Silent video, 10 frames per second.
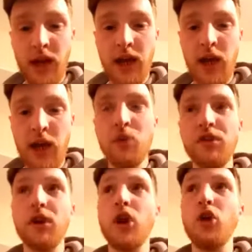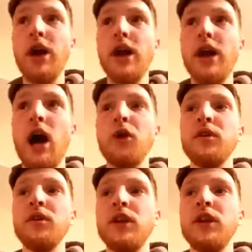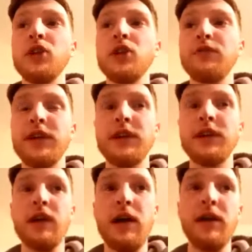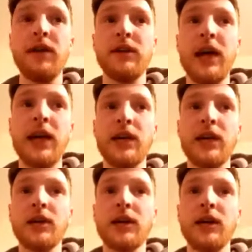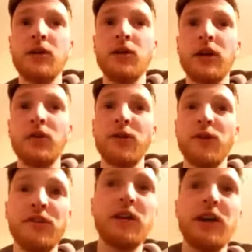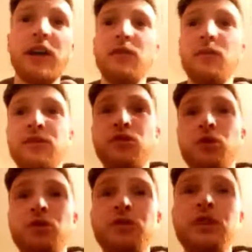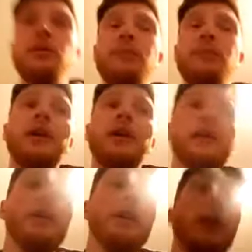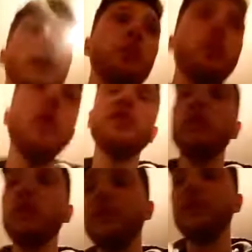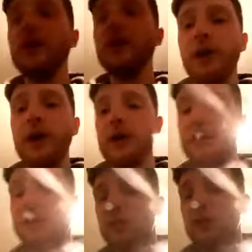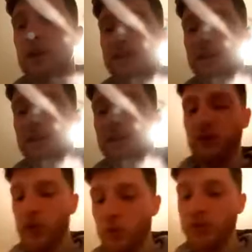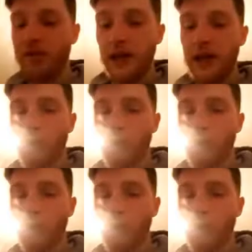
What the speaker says: Yeah, he wasn't the great. I know he's a legend for like Man United. Yeah, don't get it twisted. I give him his dues, innit, but he wasn't the greatest, or he's like not. He wasn't like